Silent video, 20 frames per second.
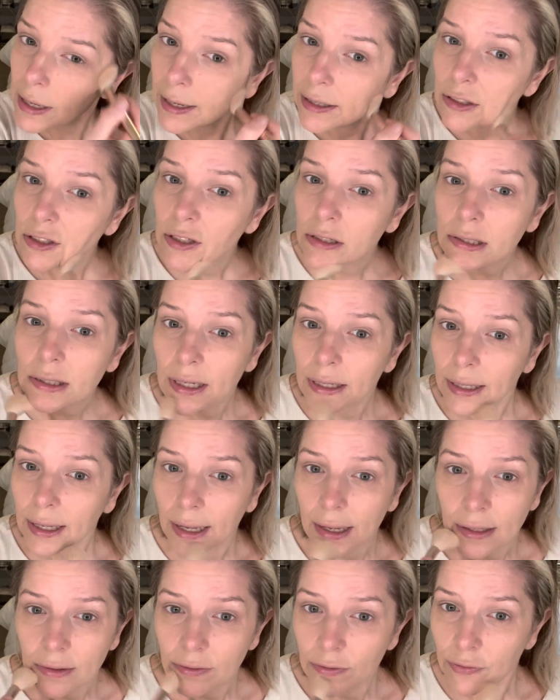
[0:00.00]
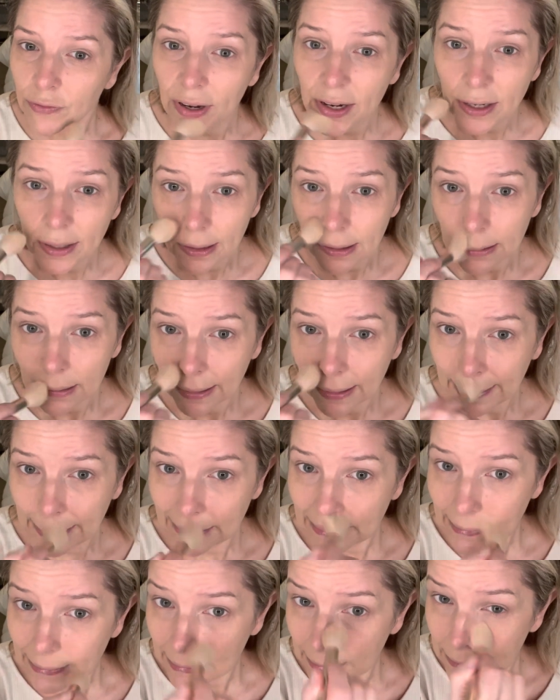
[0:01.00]
I just, again, very
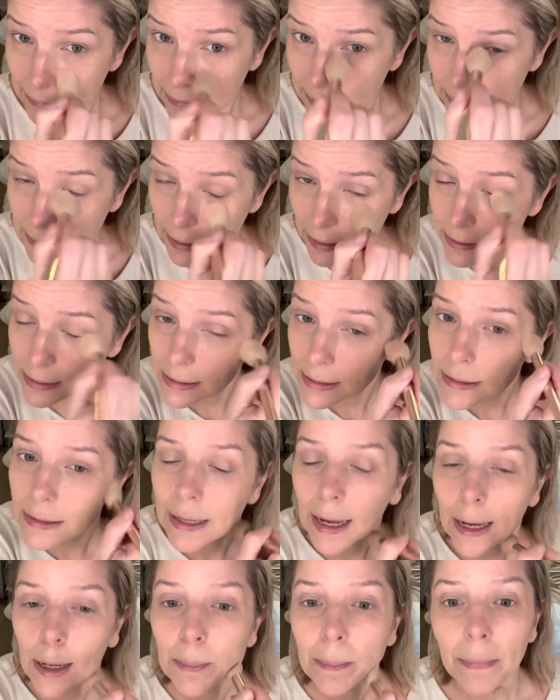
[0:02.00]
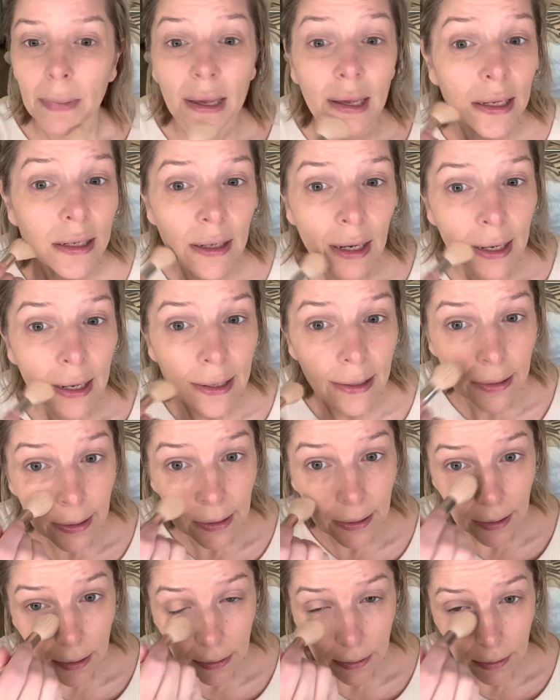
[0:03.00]
lightly dust that main highlight
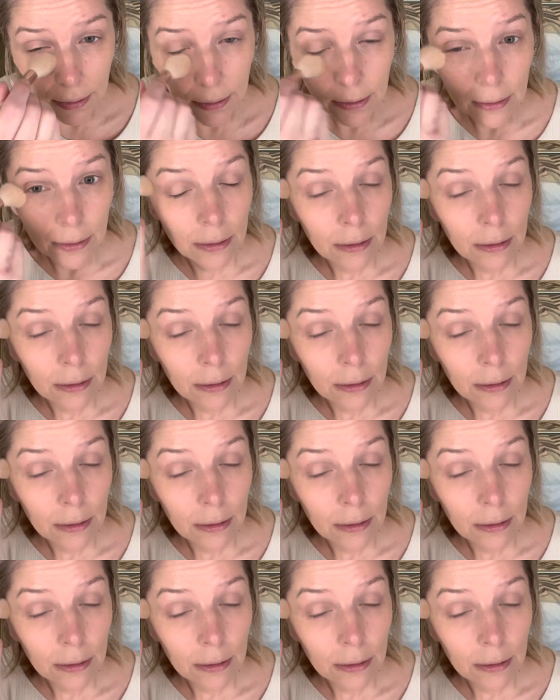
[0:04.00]
color